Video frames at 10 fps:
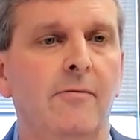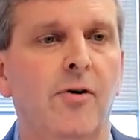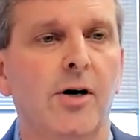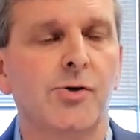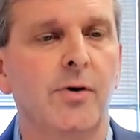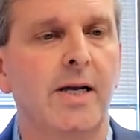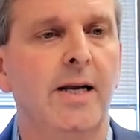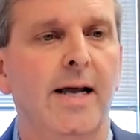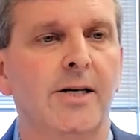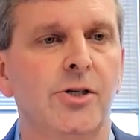fostering
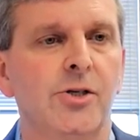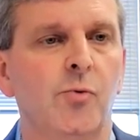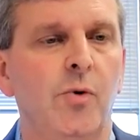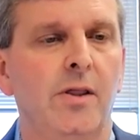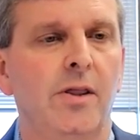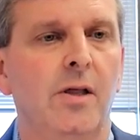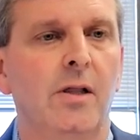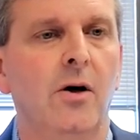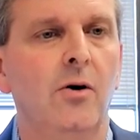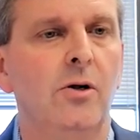connections with
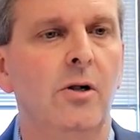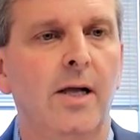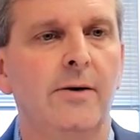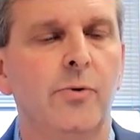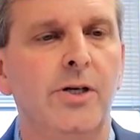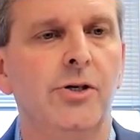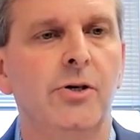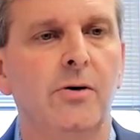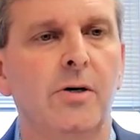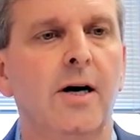local and
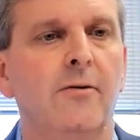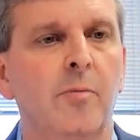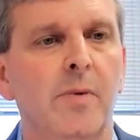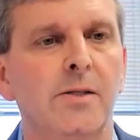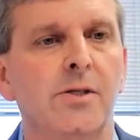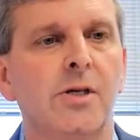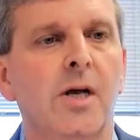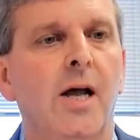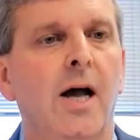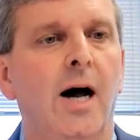regional governments.
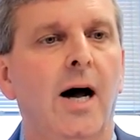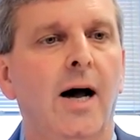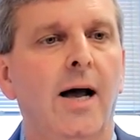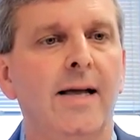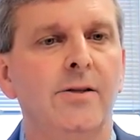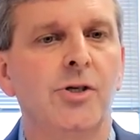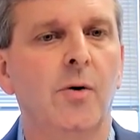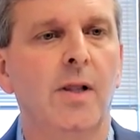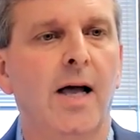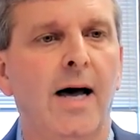And
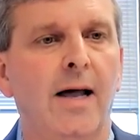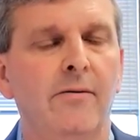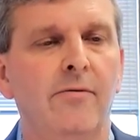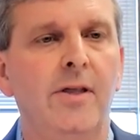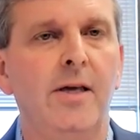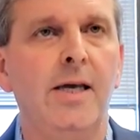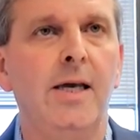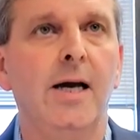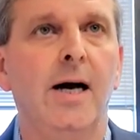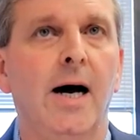so a lot of
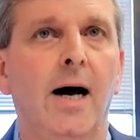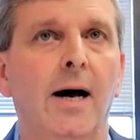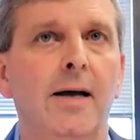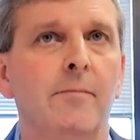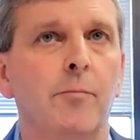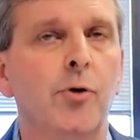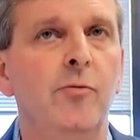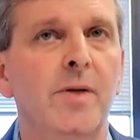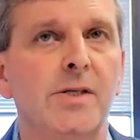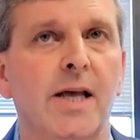the
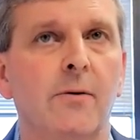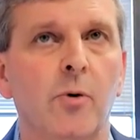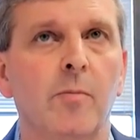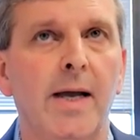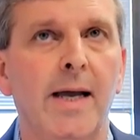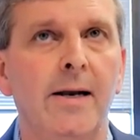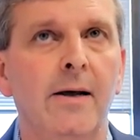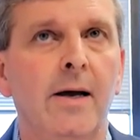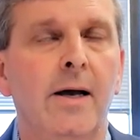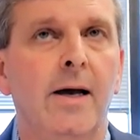improvements that were
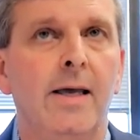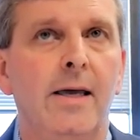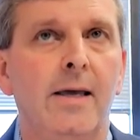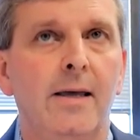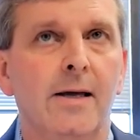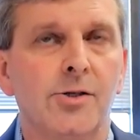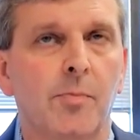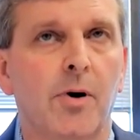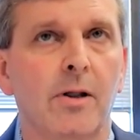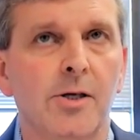made as a
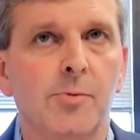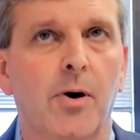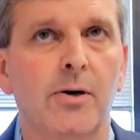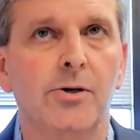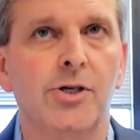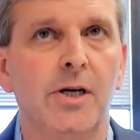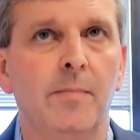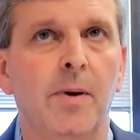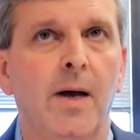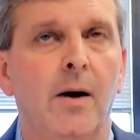part of this
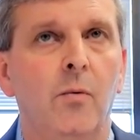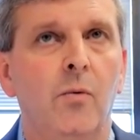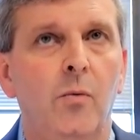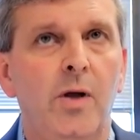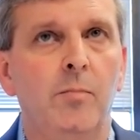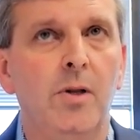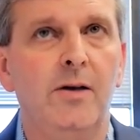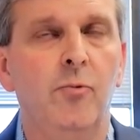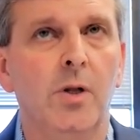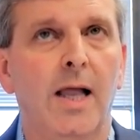partnership, we
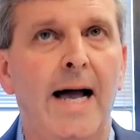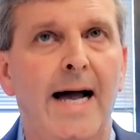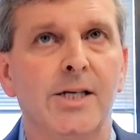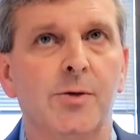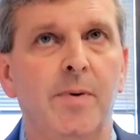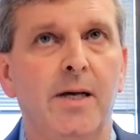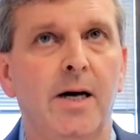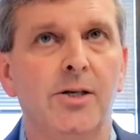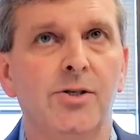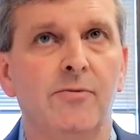believe will last
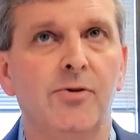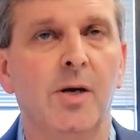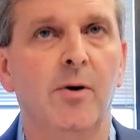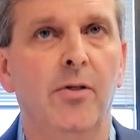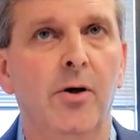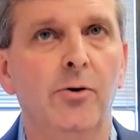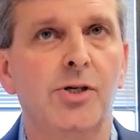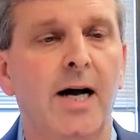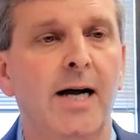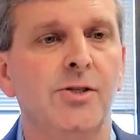because of some of those
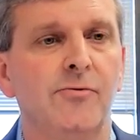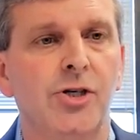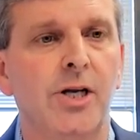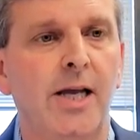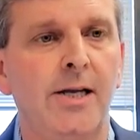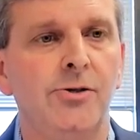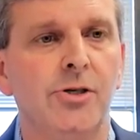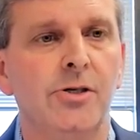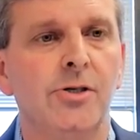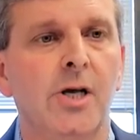kinds of
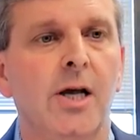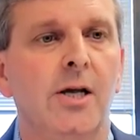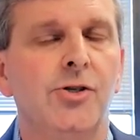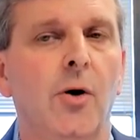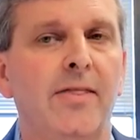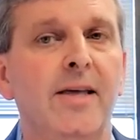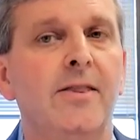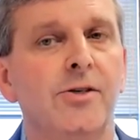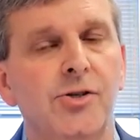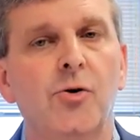changes. So I think
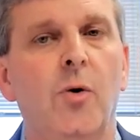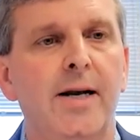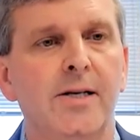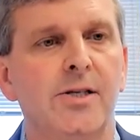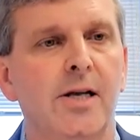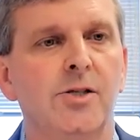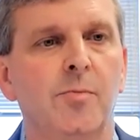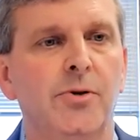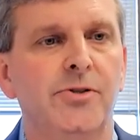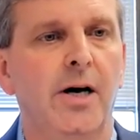this is quite
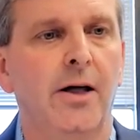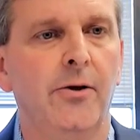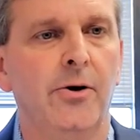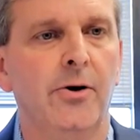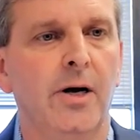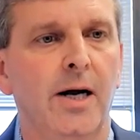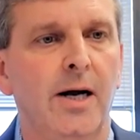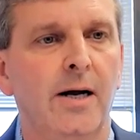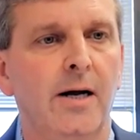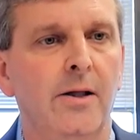extensible to
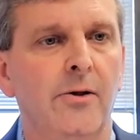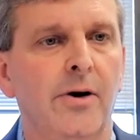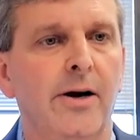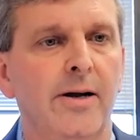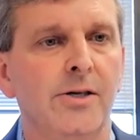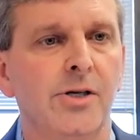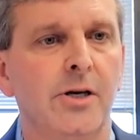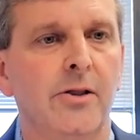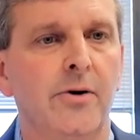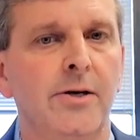other areas
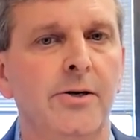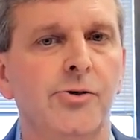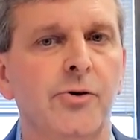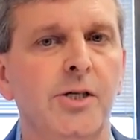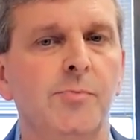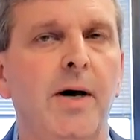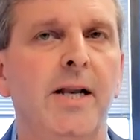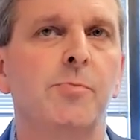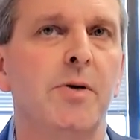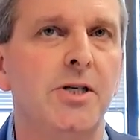and other industries, but
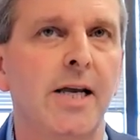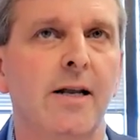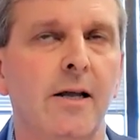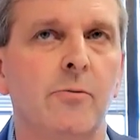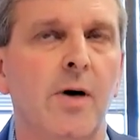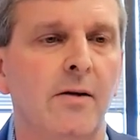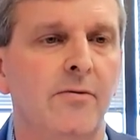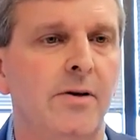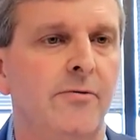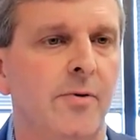it's particularly
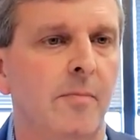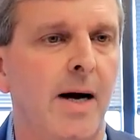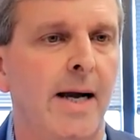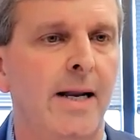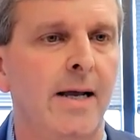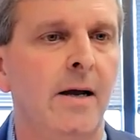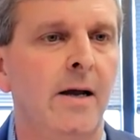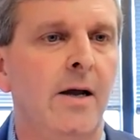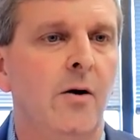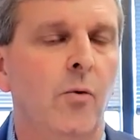relevant for mining,
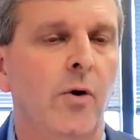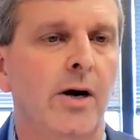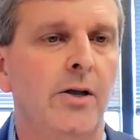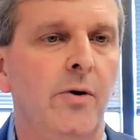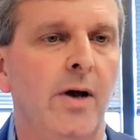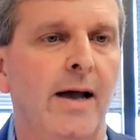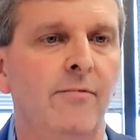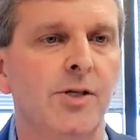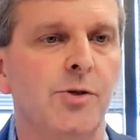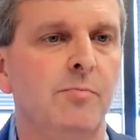where you
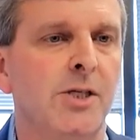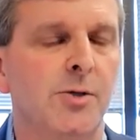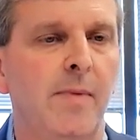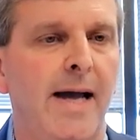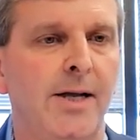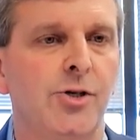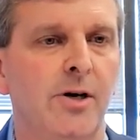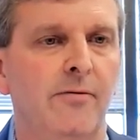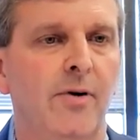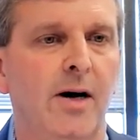have this mismatch
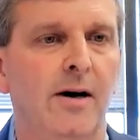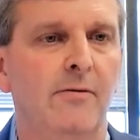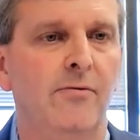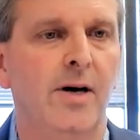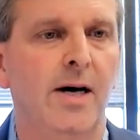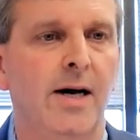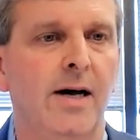of